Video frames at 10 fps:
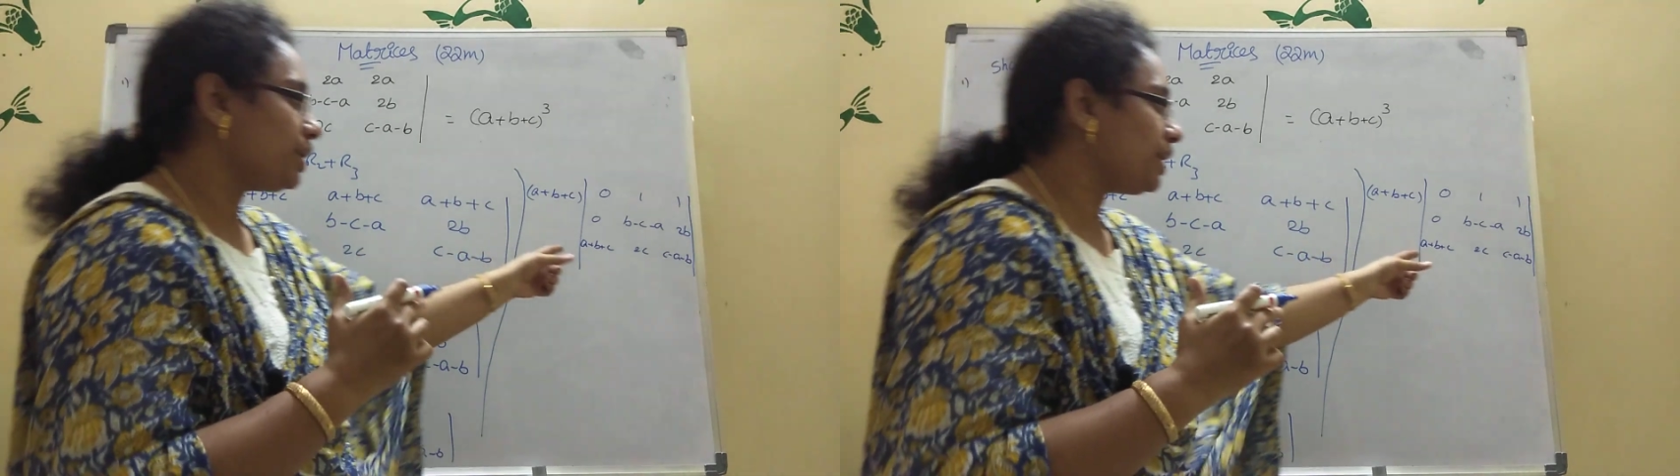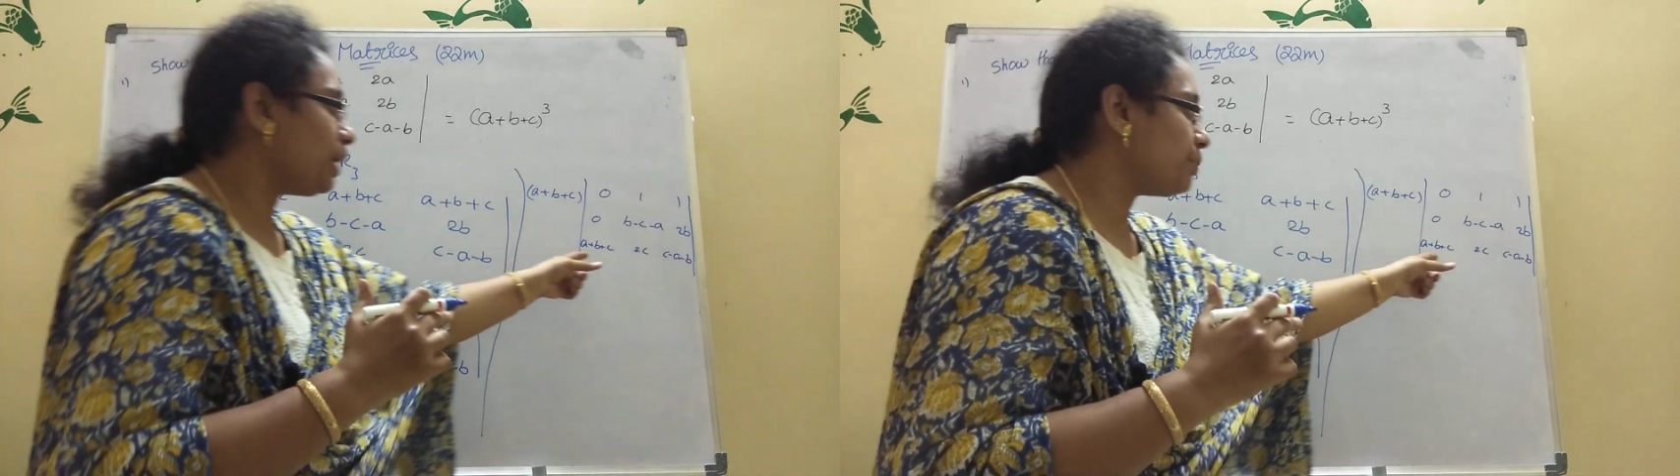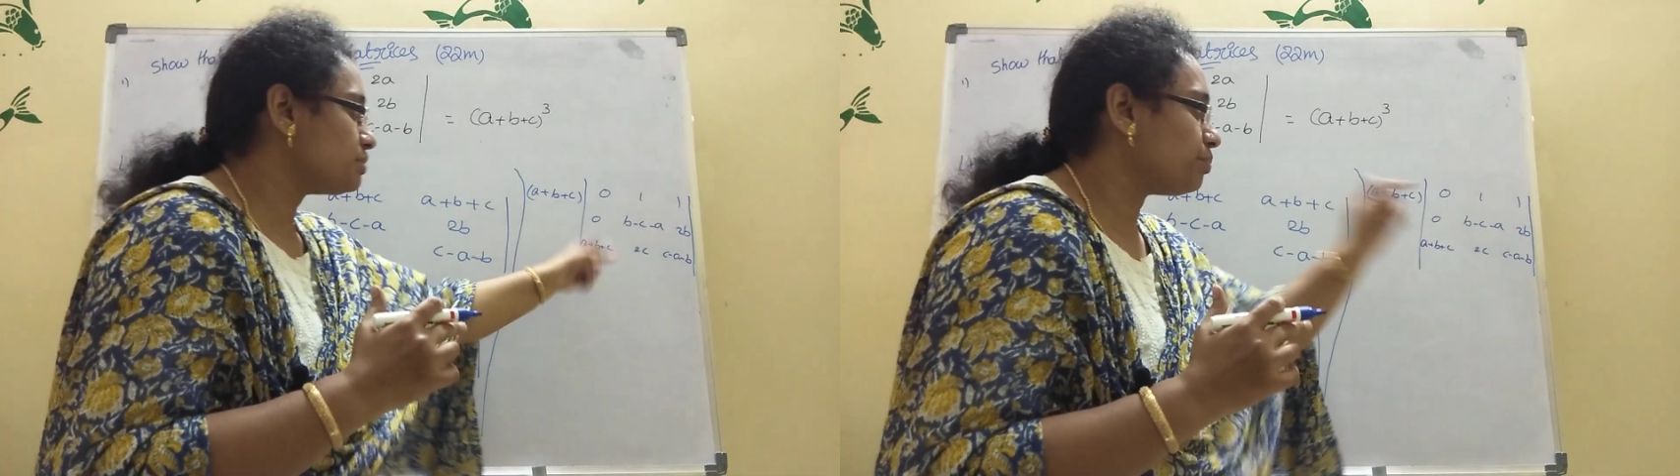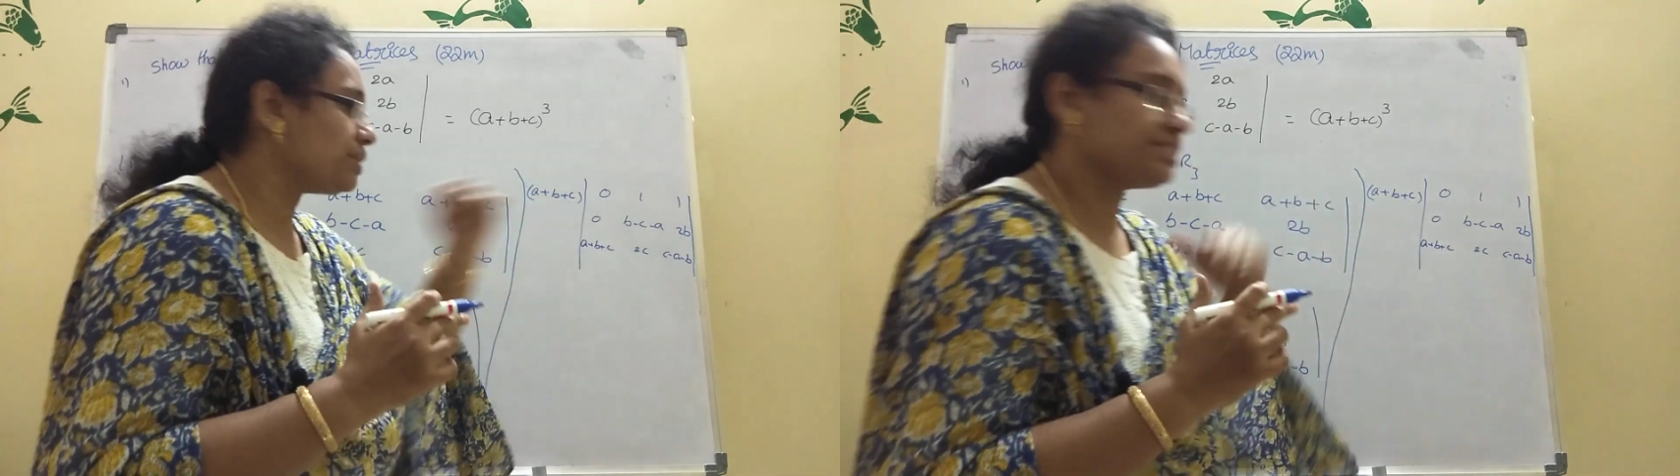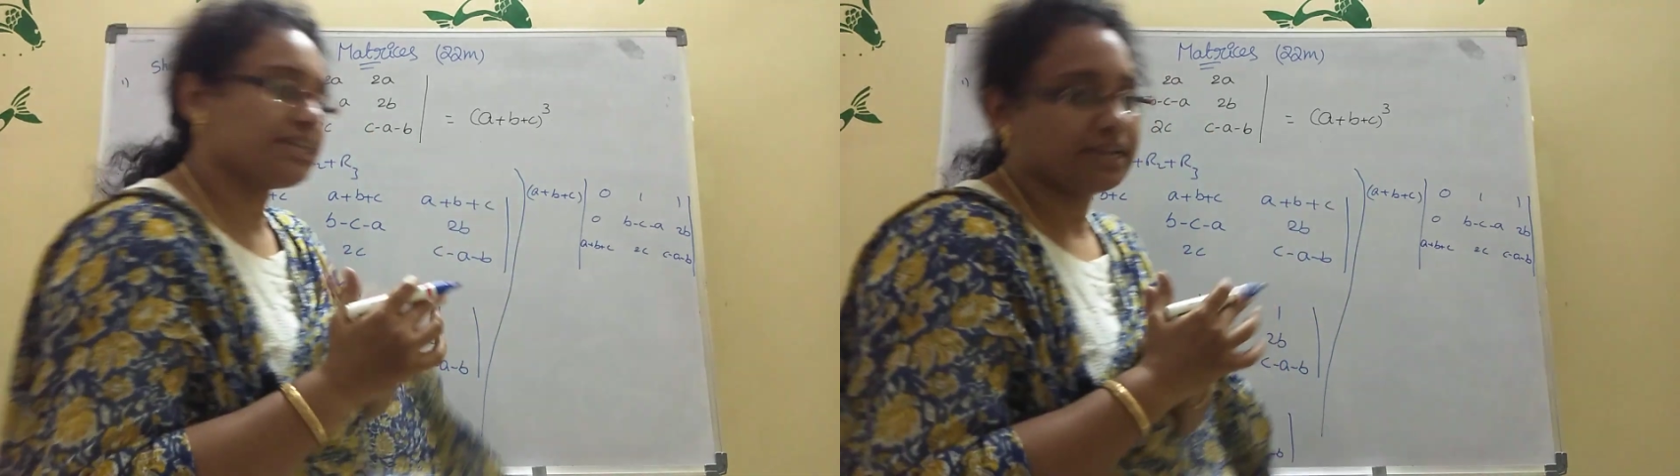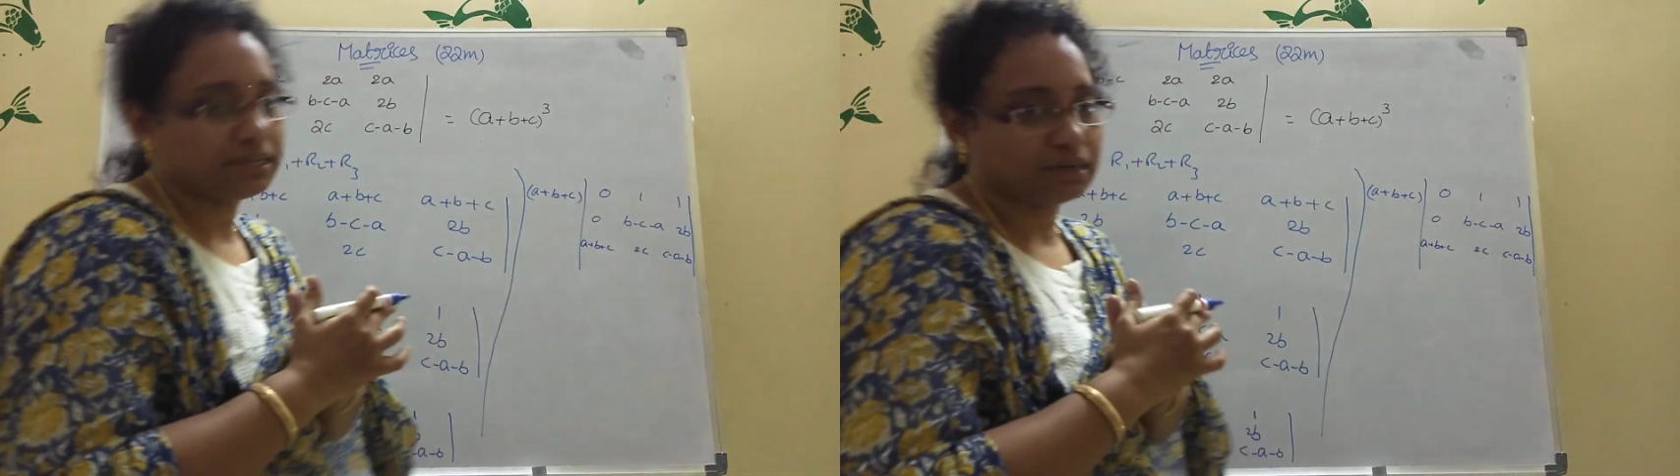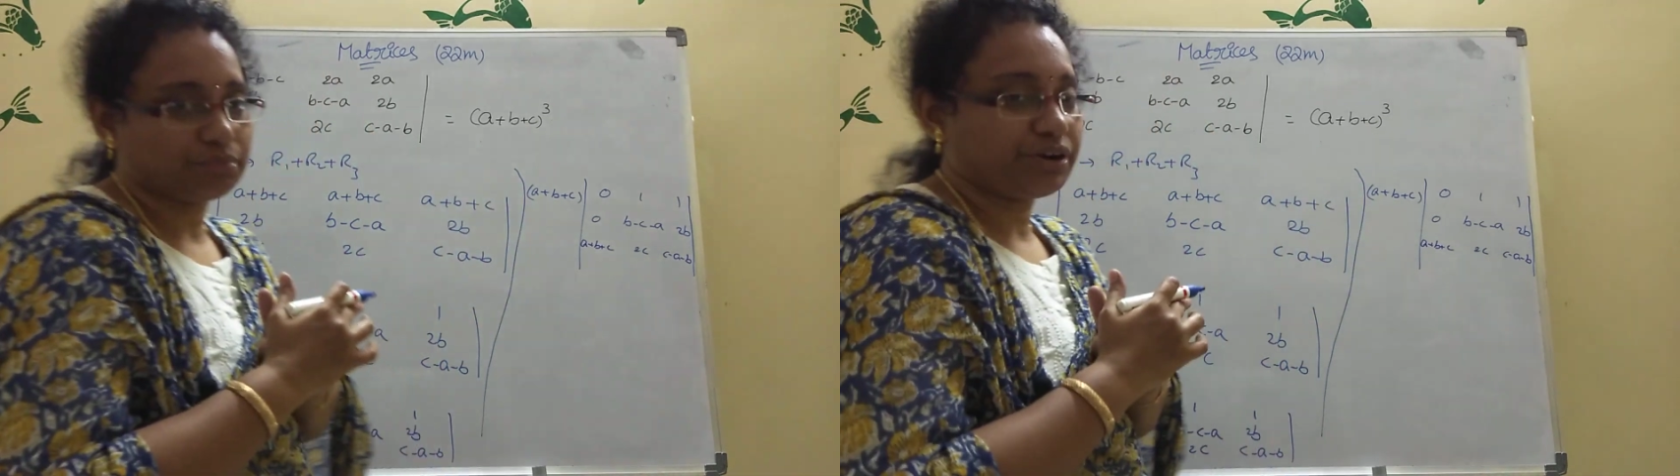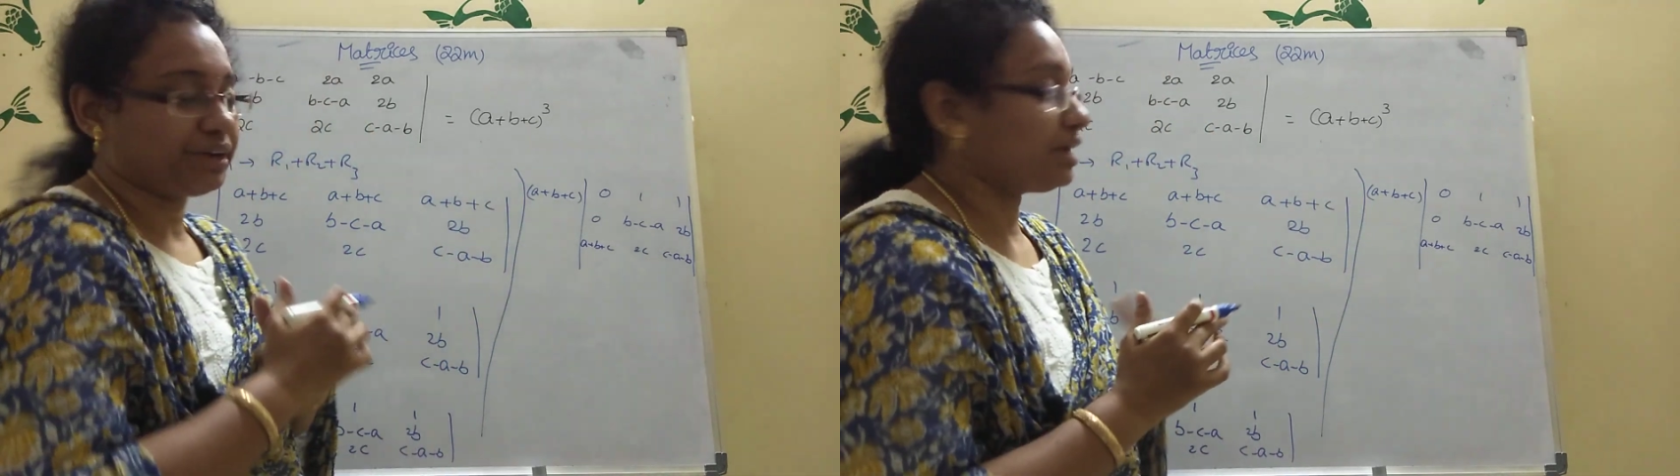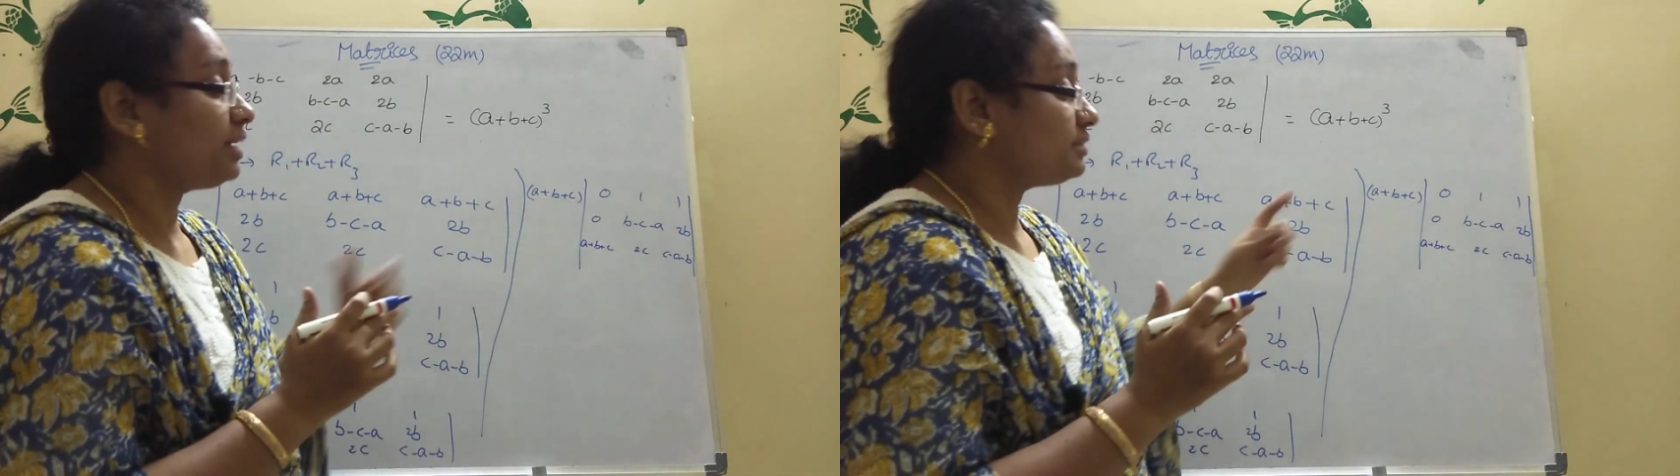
a plus b plus c again come, right,